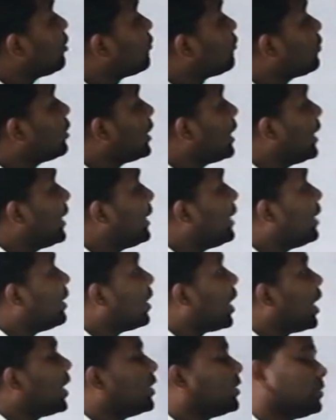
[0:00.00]
of grade
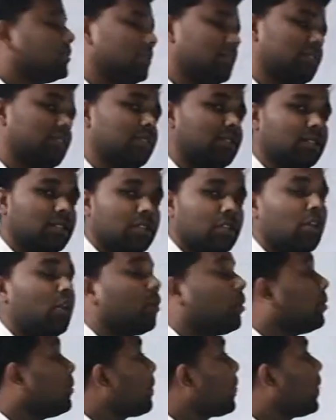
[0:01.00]
9th
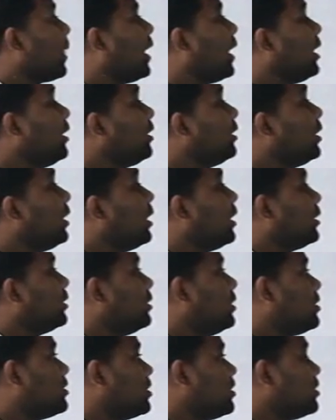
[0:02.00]
and
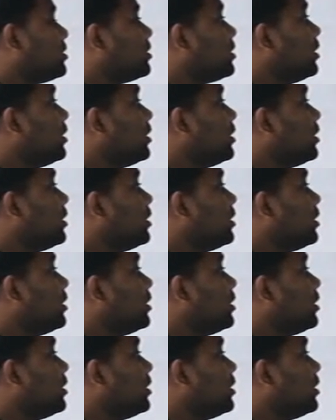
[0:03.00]
this is